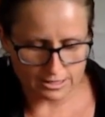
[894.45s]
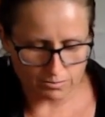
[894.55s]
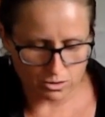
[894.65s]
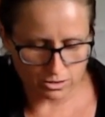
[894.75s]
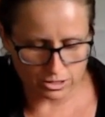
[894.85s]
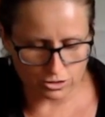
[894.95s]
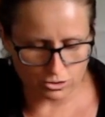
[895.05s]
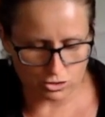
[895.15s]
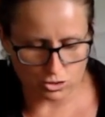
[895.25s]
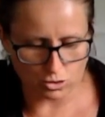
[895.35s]
So I'm not going
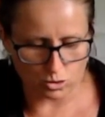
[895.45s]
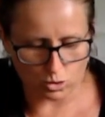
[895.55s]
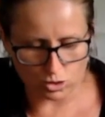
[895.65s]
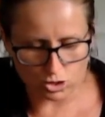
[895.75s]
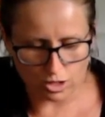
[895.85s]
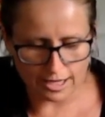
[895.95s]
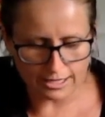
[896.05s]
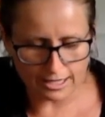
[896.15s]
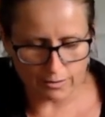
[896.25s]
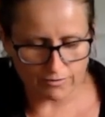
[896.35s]
to go too
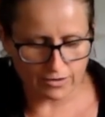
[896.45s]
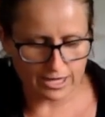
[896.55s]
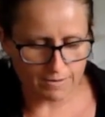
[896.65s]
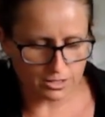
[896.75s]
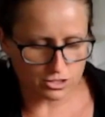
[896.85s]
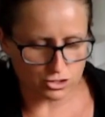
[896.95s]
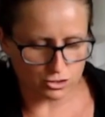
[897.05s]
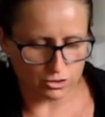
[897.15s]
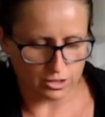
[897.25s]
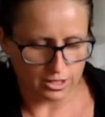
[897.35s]
tight. However, I am going to
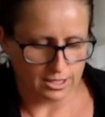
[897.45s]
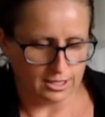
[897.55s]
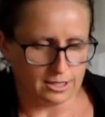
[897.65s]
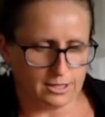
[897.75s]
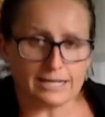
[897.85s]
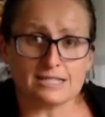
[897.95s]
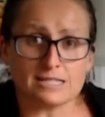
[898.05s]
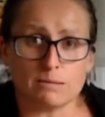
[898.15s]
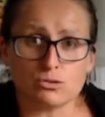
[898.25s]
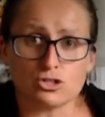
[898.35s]
do like a
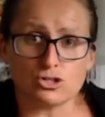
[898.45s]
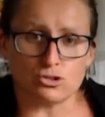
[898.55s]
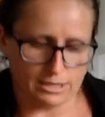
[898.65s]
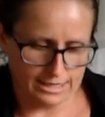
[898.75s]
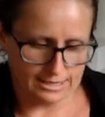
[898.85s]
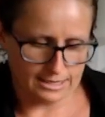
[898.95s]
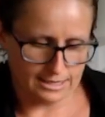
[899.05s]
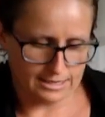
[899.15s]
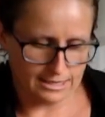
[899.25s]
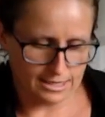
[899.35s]
double shoelace at
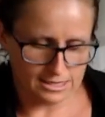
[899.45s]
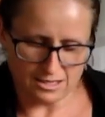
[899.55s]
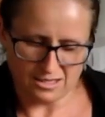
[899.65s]
this end.